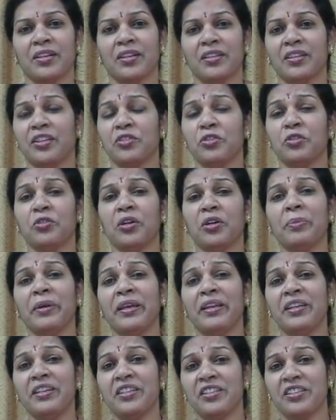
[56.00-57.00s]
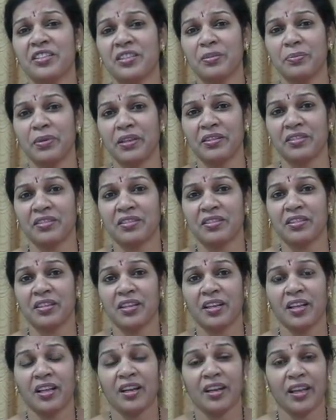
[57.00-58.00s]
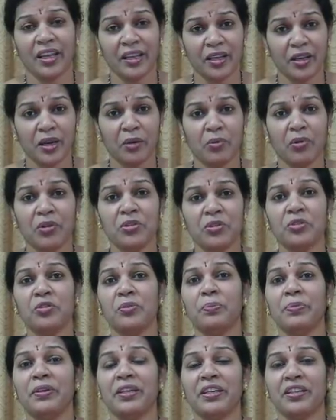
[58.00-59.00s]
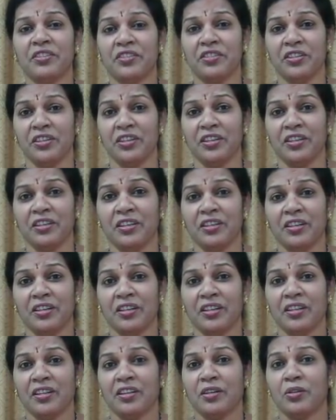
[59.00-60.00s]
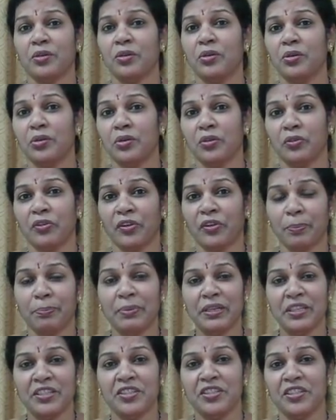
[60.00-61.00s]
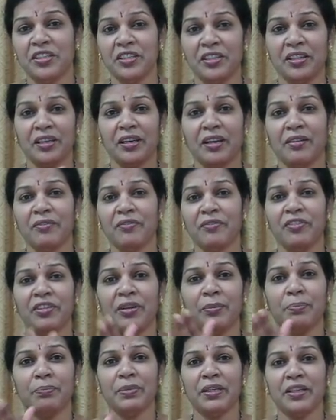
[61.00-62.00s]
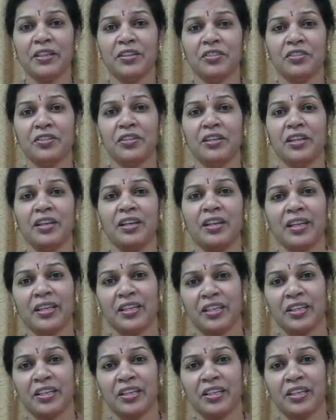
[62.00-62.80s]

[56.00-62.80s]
There should not be any disturbance. Like I want you to PhD, go for PG, MPhil, PhD, like